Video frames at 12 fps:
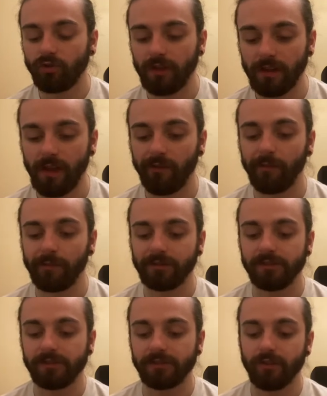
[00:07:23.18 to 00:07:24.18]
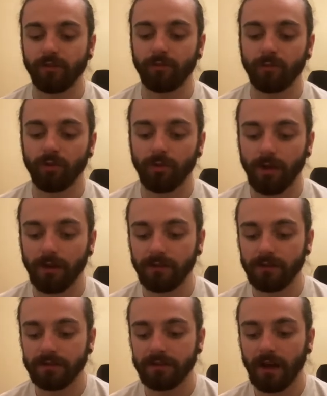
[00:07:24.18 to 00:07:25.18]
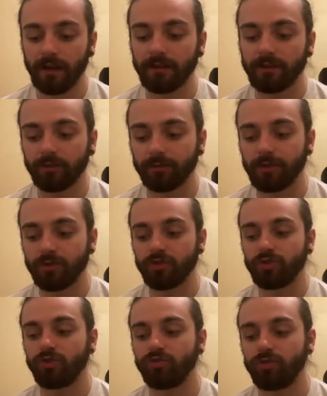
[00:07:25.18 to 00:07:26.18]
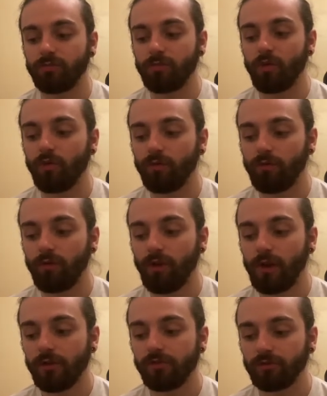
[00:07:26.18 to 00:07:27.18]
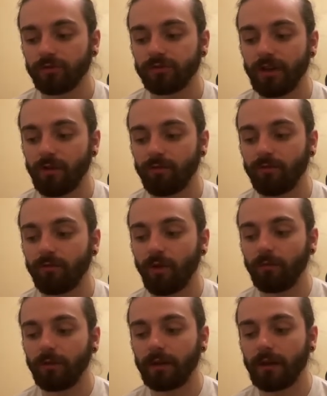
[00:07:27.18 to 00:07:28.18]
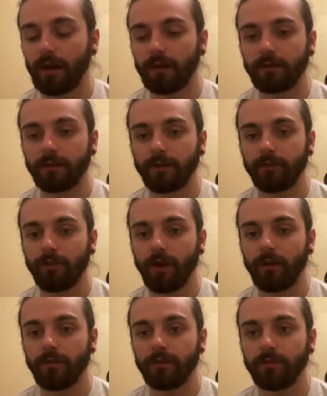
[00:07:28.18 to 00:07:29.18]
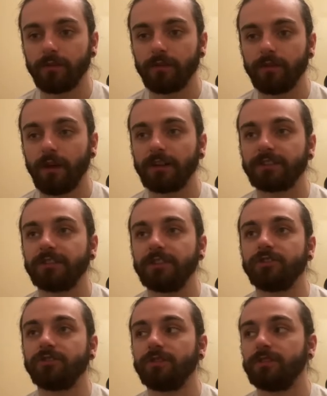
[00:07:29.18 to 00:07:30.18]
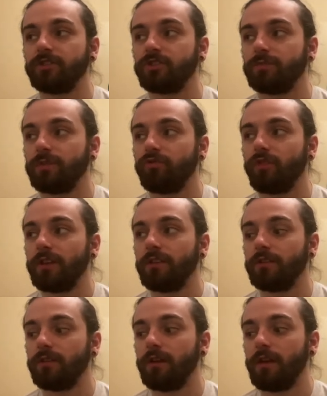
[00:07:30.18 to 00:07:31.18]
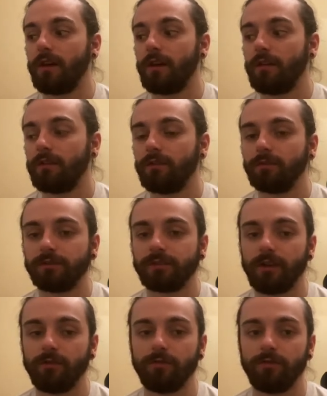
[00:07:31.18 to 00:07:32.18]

elements of yourself and put them in these characters, but you should remove yourself from the character, and essentially they should be writing themselves.